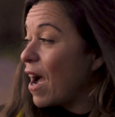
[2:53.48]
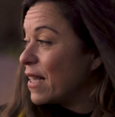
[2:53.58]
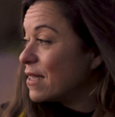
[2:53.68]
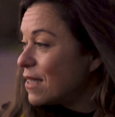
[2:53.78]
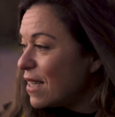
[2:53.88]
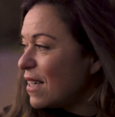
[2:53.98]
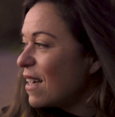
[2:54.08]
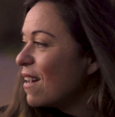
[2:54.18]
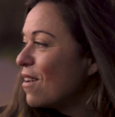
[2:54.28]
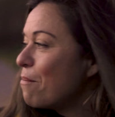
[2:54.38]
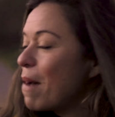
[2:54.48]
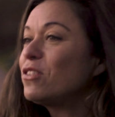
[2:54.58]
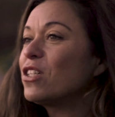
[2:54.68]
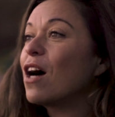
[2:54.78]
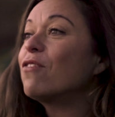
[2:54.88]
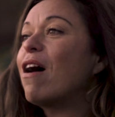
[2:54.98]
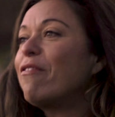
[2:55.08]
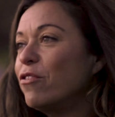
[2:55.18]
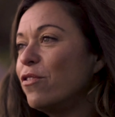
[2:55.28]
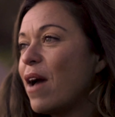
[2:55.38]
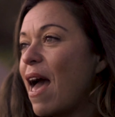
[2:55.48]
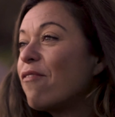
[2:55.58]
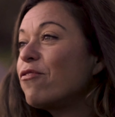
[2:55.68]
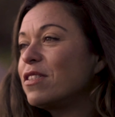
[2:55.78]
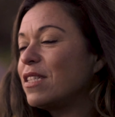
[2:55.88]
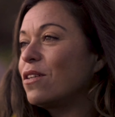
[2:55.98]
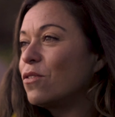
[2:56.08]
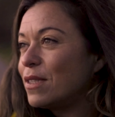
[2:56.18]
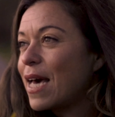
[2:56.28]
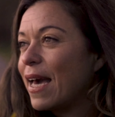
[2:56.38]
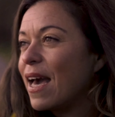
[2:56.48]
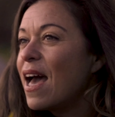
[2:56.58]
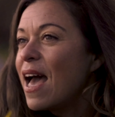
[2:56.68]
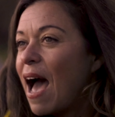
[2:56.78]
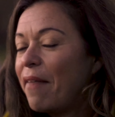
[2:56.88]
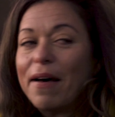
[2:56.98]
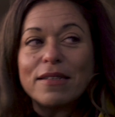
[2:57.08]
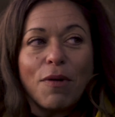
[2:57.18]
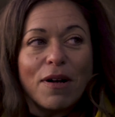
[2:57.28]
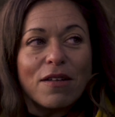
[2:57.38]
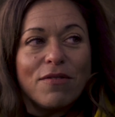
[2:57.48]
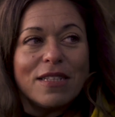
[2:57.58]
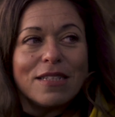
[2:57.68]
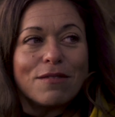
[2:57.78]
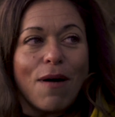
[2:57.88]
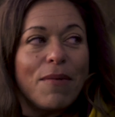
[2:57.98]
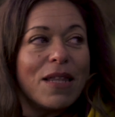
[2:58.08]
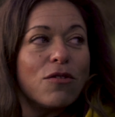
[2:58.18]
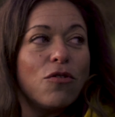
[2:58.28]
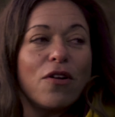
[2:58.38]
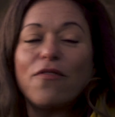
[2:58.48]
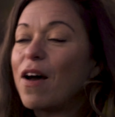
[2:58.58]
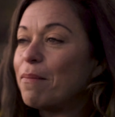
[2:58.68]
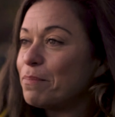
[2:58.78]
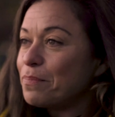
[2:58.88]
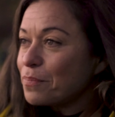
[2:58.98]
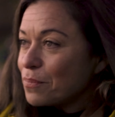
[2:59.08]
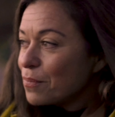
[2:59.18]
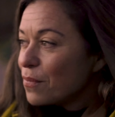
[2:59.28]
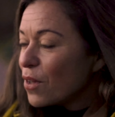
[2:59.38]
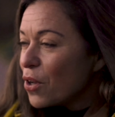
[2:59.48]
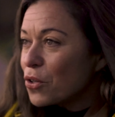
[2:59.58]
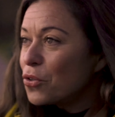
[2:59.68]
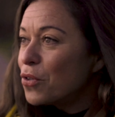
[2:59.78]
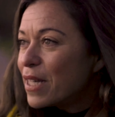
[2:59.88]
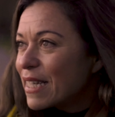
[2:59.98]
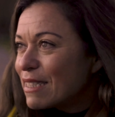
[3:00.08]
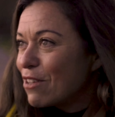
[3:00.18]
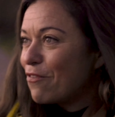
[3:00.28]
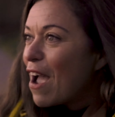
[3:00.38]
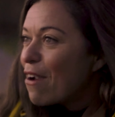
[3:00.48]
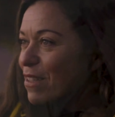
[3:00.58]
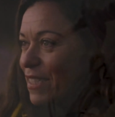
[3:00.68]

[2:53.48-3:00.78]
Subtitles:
I see magic unravel every single day. And that's one of the reasons why we thought of calling this the fairy